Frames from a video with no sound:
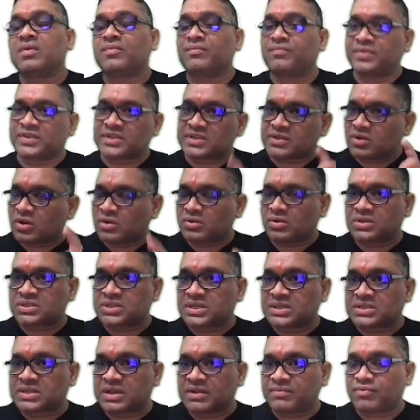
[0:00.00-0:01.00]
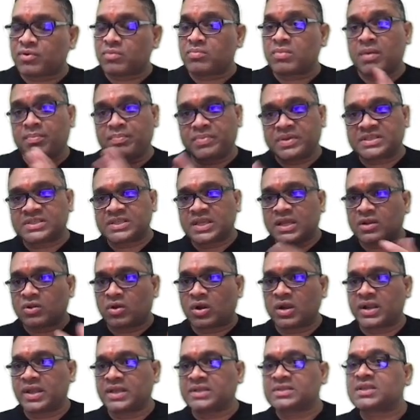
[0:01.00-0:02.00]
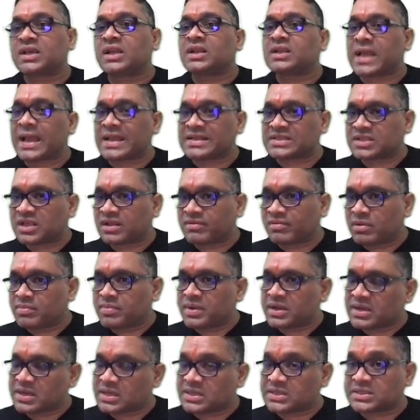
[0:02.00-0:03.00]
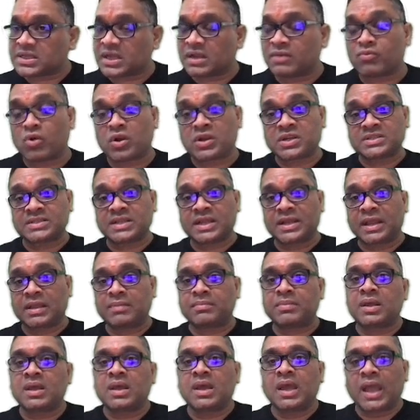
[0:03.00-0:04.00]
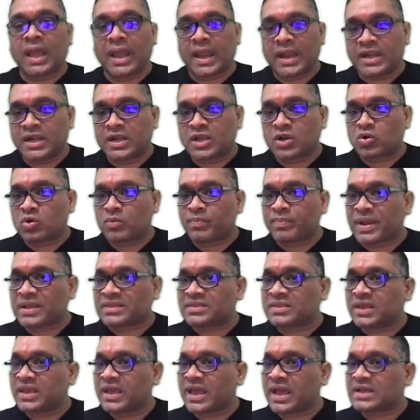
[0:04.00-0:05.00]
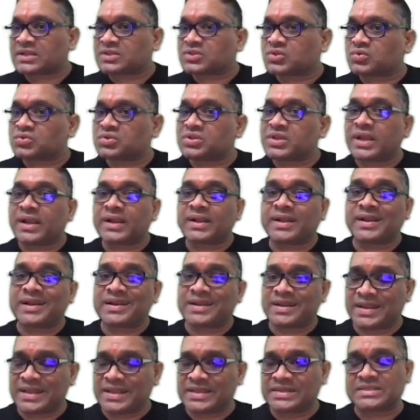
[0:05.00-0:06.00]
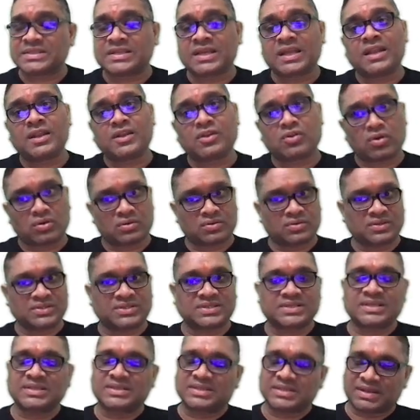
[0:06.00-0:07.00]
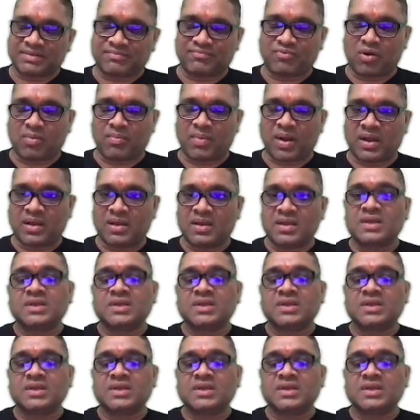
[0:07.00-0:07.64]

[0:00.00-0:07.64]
Which non-Hodgkin's lymphoma? B cell or T cell? Answer will be T cell. What is the name? Enteropathy associated T cell non-Hodgkin's lymphoma.